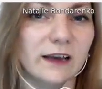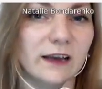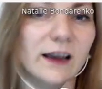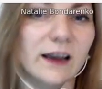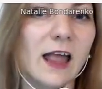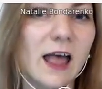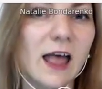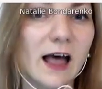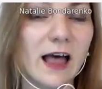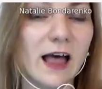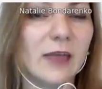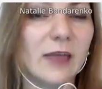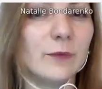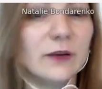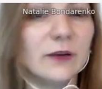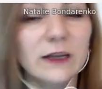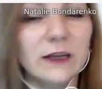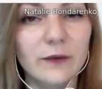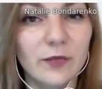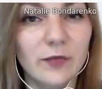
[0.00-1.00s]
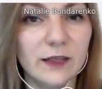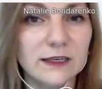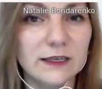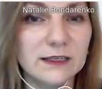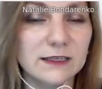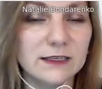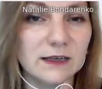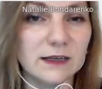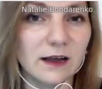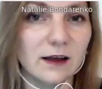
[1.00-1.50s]
And I believe
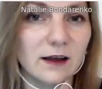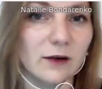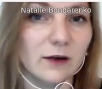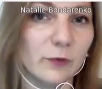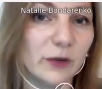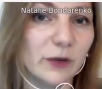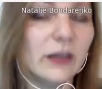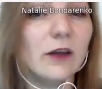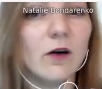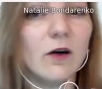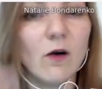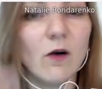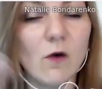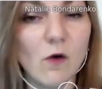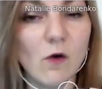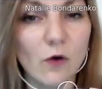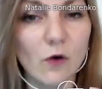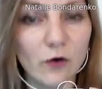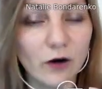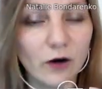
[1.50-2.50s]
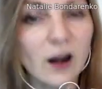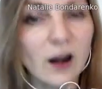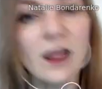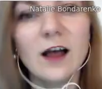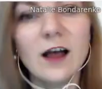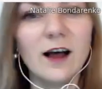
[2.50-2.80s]
that we or